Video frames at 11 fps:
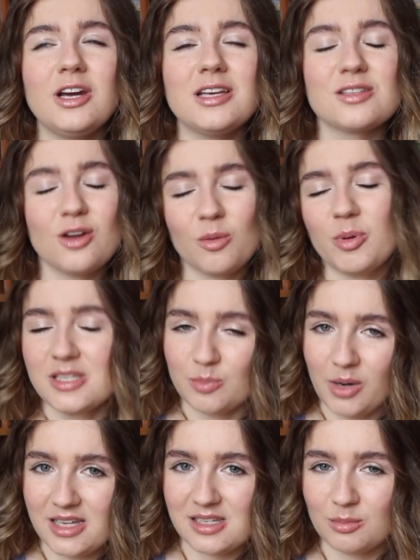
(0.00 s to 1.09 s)
it's not a big
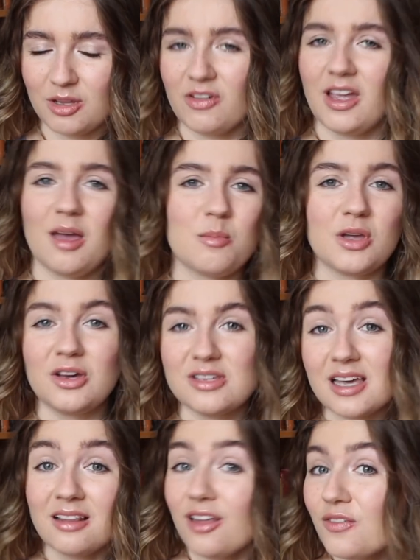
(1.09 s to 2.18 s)
surprise I'm loving it because
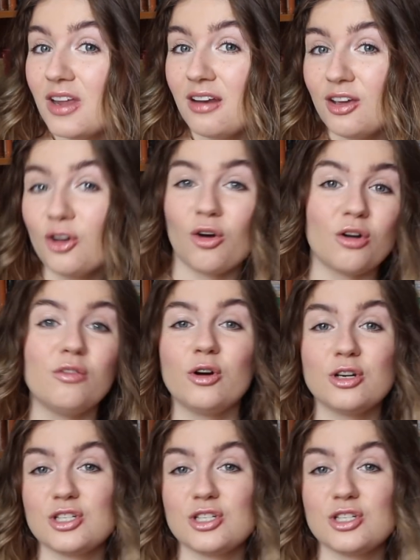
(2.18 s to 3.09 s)
I love Nnedi Okorafor.